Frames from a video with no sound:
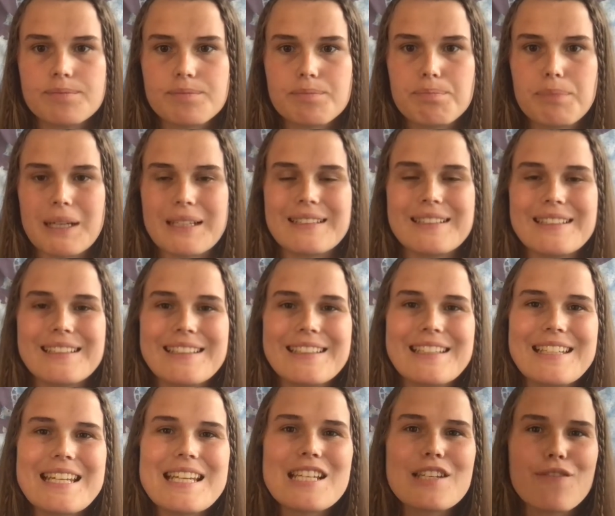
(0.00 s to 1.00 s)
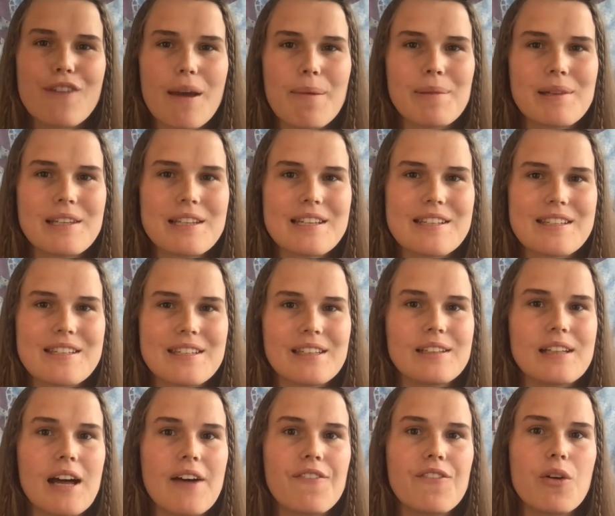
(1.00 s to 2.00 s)
But these families still
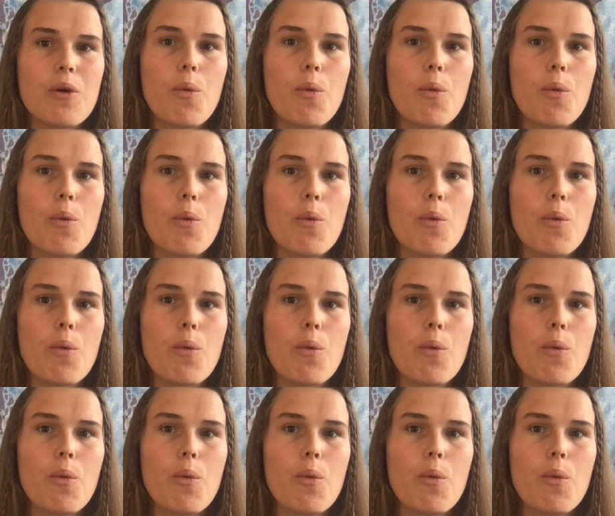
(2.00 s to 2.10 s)
have